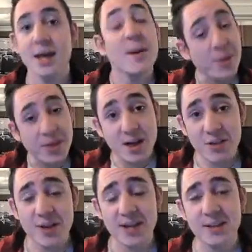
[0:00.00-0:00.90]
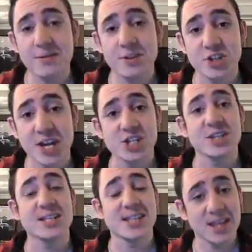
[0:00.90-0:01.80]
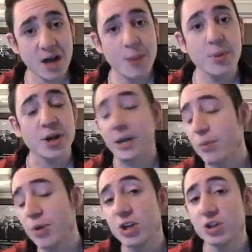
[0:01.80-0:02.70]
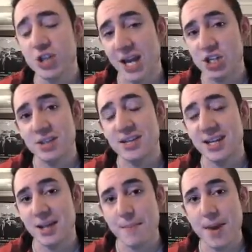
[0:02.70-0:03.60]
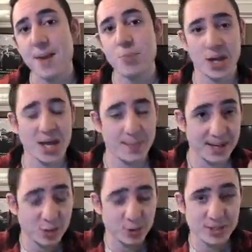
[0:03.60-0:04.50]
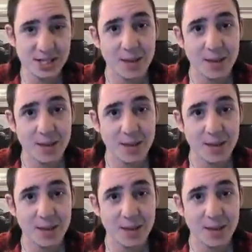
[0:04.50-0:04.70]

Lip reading: but they are thinking of changing this, and they are putting in a good change, I think, that may bring him into a slight